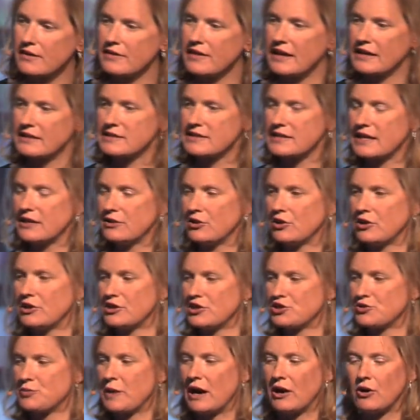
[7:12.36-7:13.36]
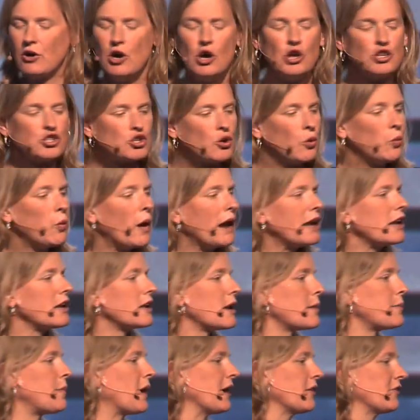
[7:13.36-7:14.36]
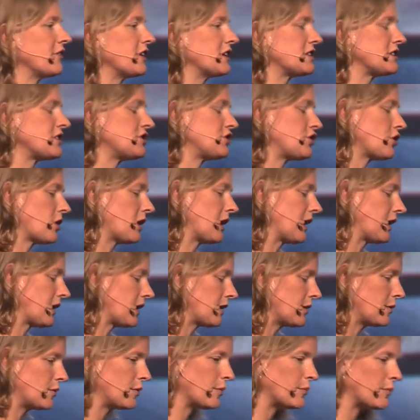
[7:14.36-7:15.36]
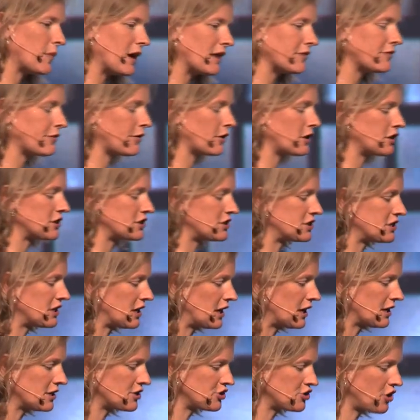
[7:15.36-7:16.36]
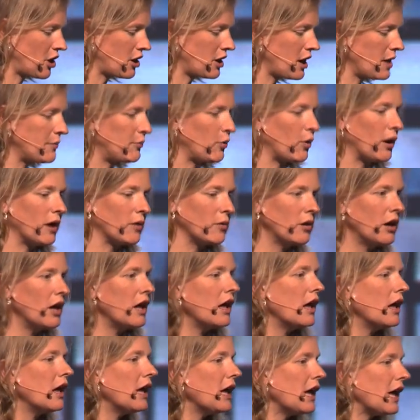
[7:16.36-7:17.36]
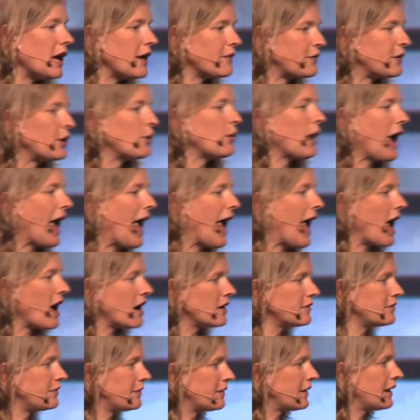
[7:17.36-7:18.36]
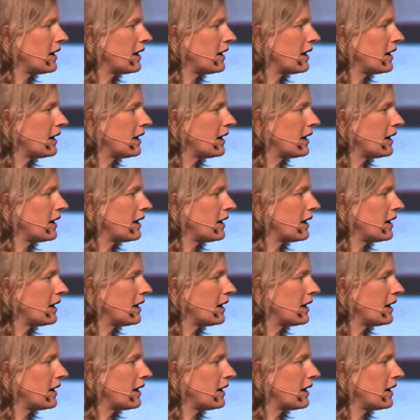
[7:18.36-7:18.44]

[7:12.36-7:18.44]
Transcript: things get learned as well. So, why did I build this during uh, my first uh, startup? Well, if you have